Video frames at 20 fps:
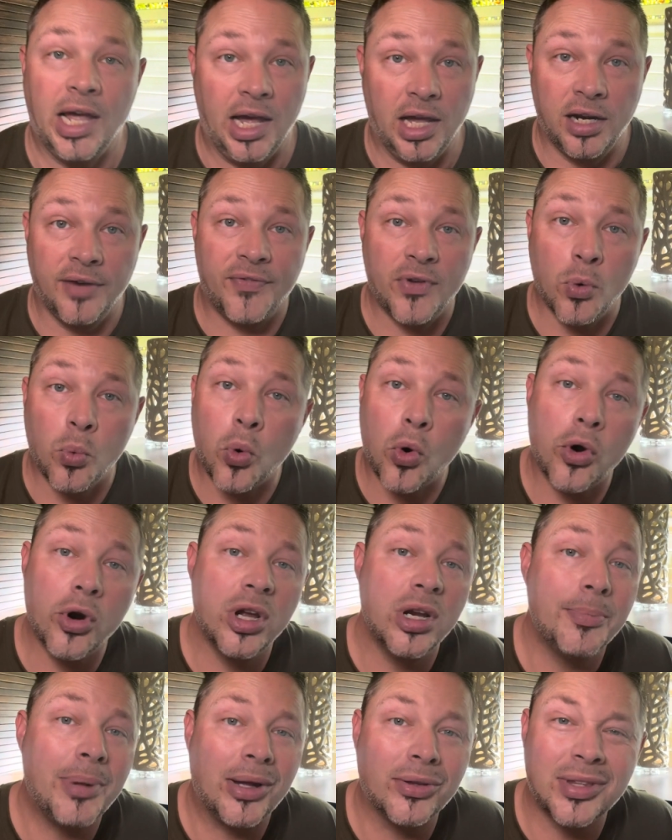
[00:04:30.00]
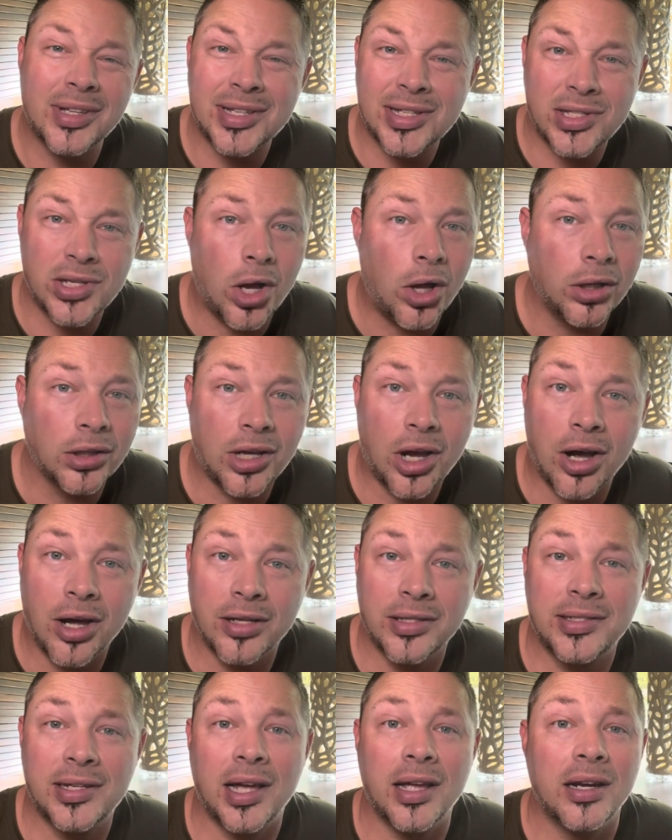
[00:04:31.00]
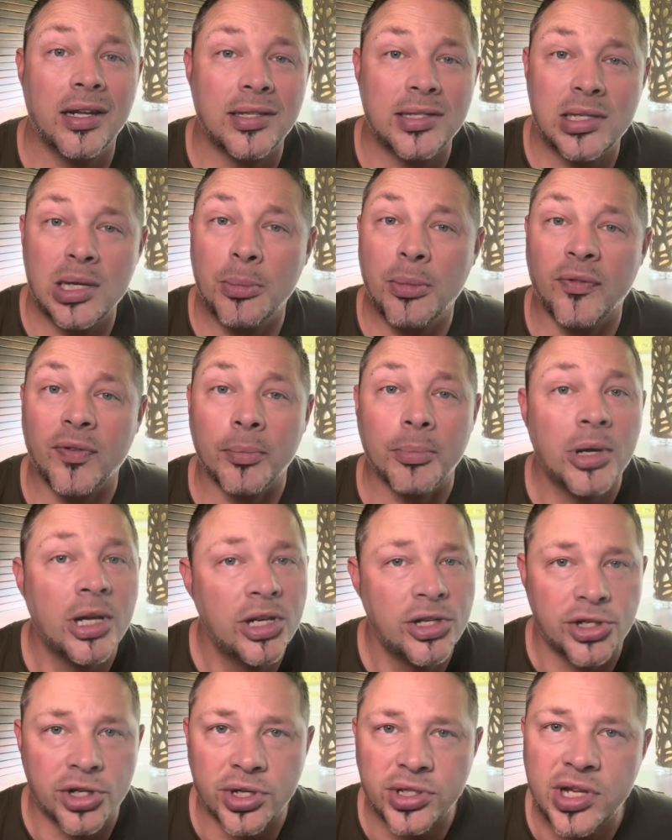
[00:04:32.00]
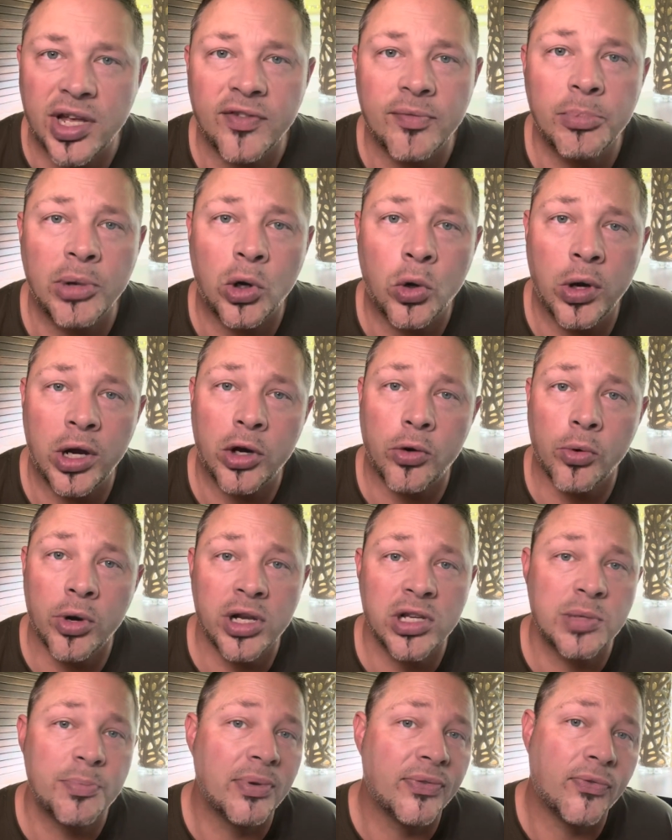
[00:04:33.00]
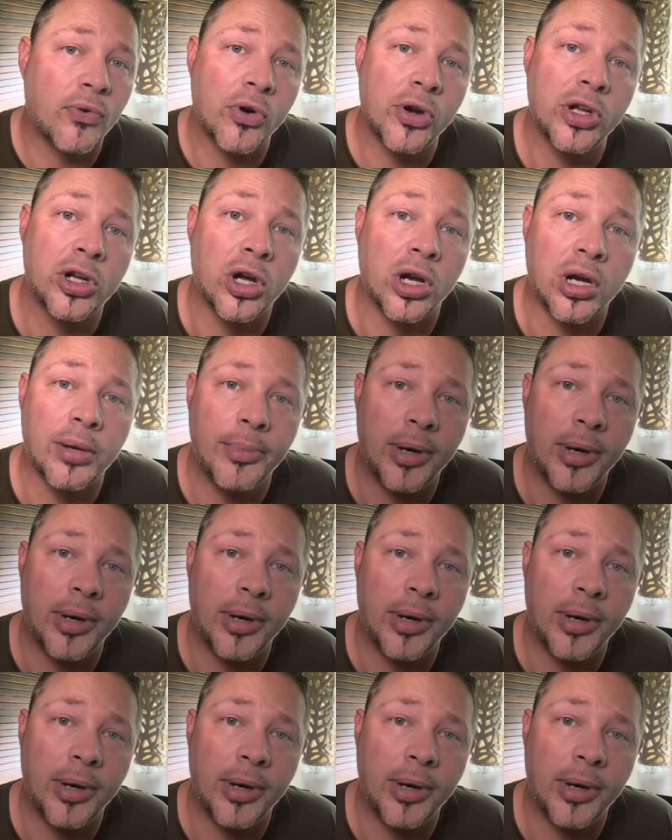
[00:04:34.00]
And if you're worried about the salt content in some of them, just give them a quick rinse before you cook them